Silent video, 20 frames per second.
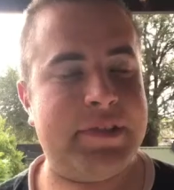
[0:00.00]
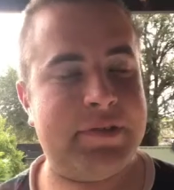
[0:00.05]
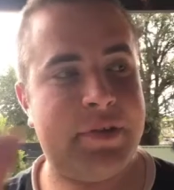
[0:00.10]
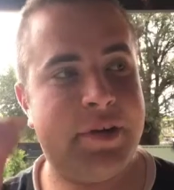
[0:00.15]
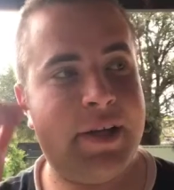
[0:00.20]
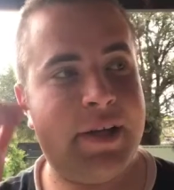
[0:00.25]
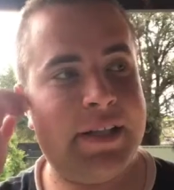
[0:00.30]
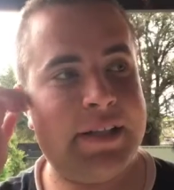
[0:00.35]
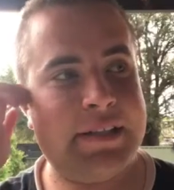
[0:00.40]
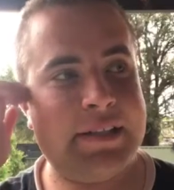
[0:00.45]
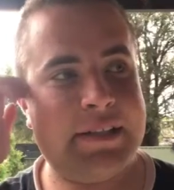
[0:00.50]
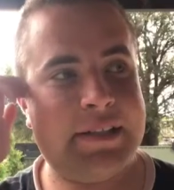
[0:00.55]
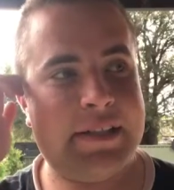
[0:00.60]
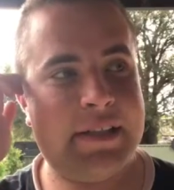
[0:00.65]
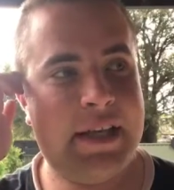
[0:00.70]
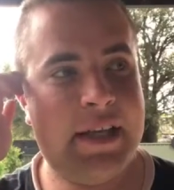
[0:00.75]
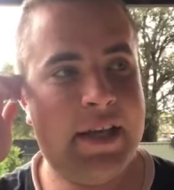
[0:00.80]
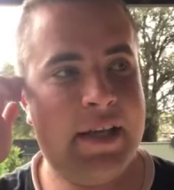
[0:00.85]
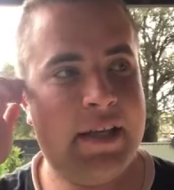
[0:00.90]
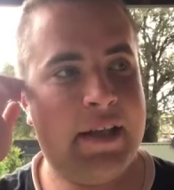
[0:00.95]
the
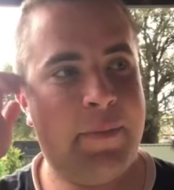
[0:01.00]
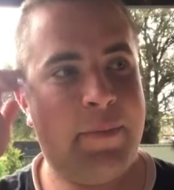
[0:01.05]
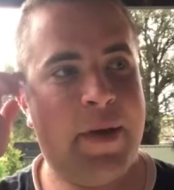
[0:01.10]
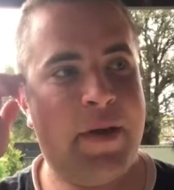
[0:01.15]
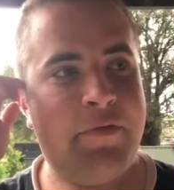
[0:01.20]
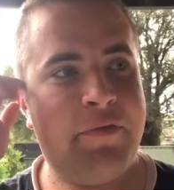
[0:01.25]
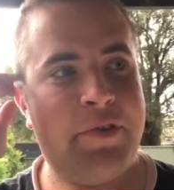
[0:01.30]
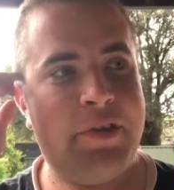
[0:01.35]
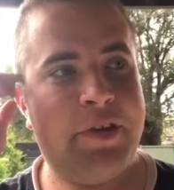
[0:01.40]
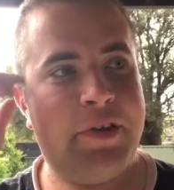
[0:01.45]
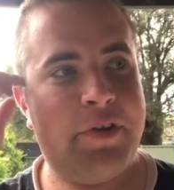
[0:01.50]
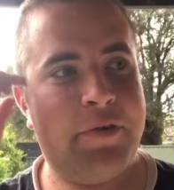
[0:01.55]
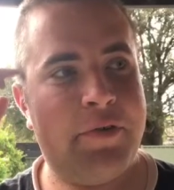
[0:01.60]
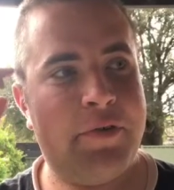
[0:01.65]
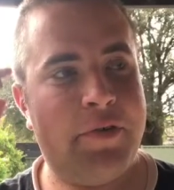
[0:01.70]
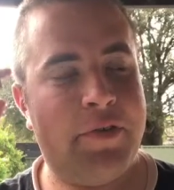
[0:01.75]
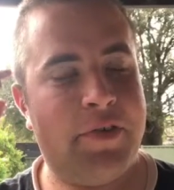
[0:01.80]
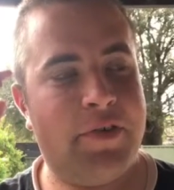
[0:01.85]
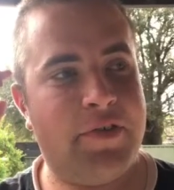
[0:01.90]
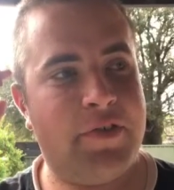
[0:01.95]
Titans, they've been really
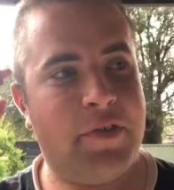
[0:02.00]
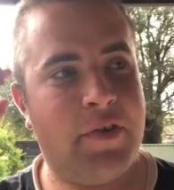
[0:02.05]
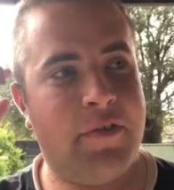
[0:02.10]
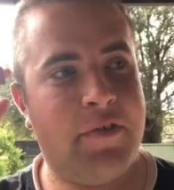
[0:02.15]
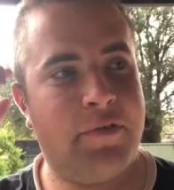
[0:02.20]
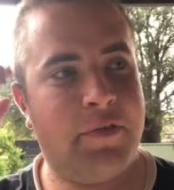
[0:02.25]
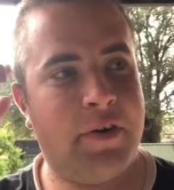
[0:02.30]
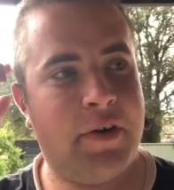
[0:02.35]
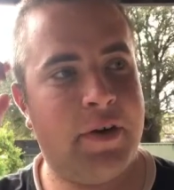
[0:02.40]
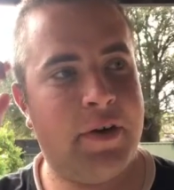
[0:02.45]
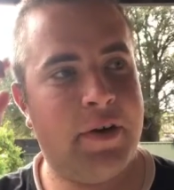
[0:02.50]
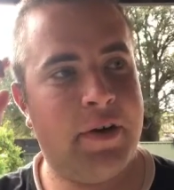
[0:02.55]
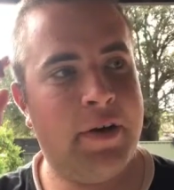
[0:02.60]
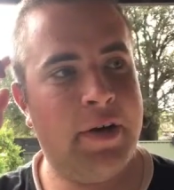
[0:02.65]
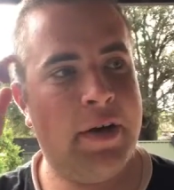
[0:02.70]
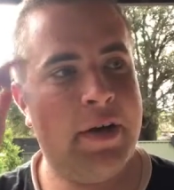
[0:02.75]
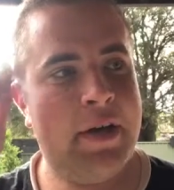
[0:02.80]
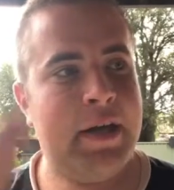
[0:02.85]
good so far.